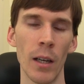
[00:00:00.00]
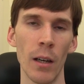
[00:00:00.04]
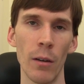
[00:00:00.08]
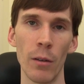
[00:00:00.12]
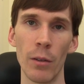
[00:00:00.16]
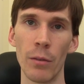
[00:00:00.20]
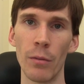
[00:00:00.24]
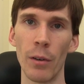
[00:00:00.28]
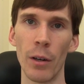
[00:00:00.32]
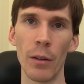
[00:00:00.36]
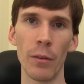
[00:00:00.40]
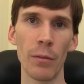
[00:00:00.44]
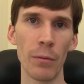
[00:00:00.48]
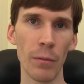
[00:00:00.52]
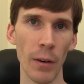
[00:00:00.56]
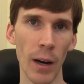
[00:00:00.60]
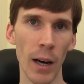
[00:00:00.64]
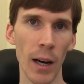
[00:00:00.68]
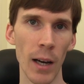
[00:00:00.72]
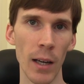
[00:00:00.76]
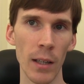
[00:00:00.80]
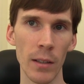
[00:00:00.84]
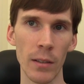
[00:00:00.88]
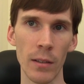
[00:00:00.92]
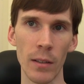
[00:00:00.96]
was very
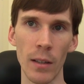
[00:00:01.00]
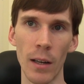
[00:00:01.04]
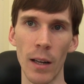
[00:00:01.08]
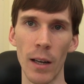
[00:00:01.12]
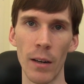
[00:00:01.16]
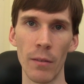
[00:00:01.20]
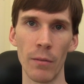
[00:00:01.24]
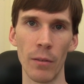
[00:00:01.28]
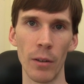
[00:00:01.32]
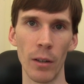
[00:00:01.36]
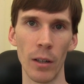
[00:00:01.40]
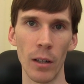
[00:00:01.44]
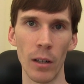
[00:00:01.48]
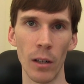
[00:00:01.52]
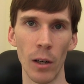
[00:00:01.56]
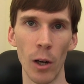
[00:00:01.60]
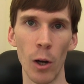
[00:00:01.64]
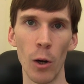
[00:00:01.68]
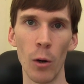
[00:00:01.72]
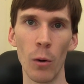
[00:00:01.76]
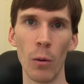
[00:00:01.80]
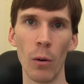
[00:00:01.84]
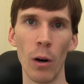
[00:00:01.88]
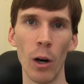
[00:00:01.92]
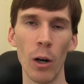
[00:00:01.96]
fast, it had very
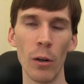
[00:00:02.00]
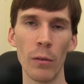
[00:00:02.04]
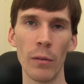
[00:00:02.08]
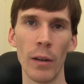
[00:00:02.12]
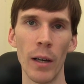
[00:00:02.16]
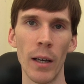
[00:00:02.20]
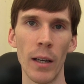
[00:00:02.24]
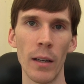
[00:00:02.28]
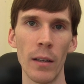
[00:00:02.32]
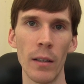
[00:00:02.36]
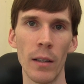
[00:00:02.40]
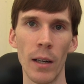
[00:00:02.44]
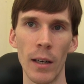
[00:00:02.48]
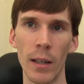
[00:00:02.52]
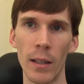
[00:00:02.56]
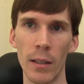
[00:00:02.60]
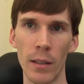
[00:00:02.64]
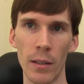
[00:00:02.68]
low overhead